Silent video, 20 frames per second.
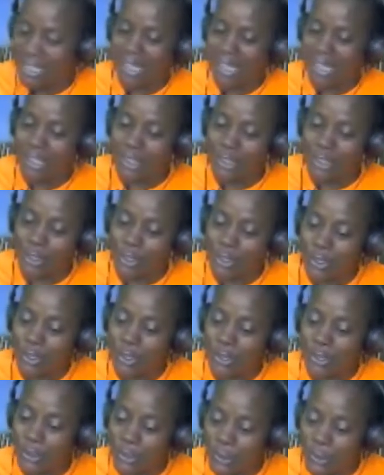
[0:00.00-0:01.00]
is
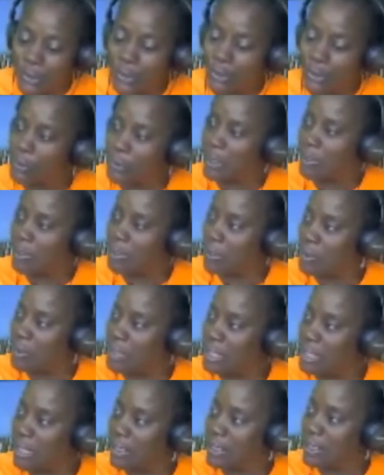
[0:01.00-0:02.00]
just so
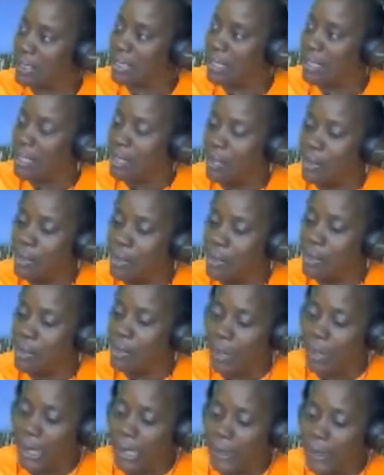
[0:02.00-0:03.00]
important
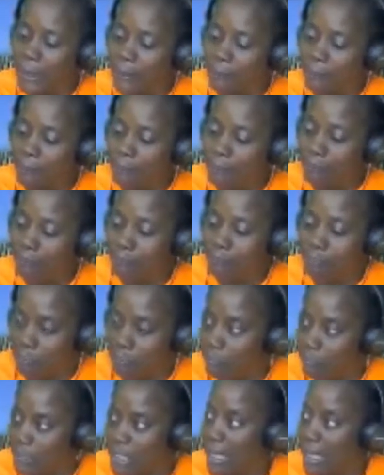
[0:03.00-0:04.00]
to
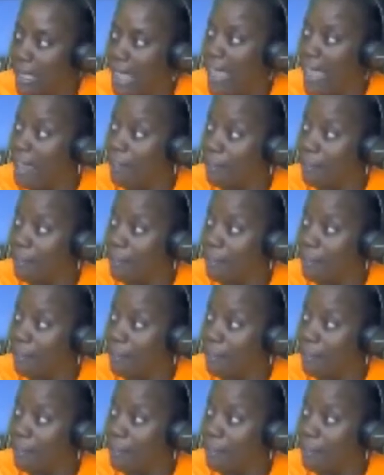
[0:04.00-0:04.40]
laugh.